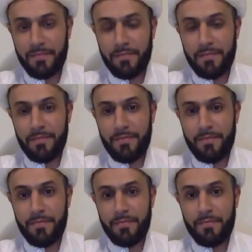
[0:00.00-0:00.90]

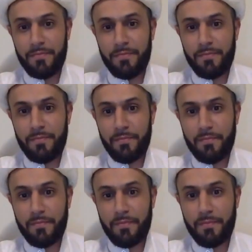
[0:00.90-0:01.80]

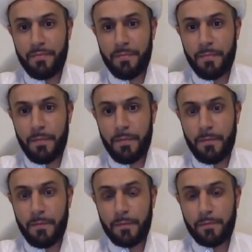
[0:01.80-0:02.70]

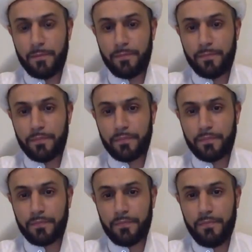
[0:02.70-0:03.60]

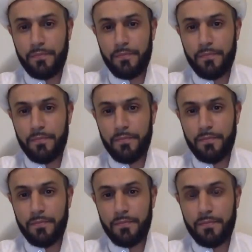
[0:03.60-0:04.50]

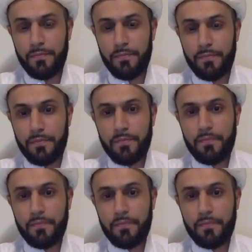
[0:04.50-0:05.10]
Nothing is said.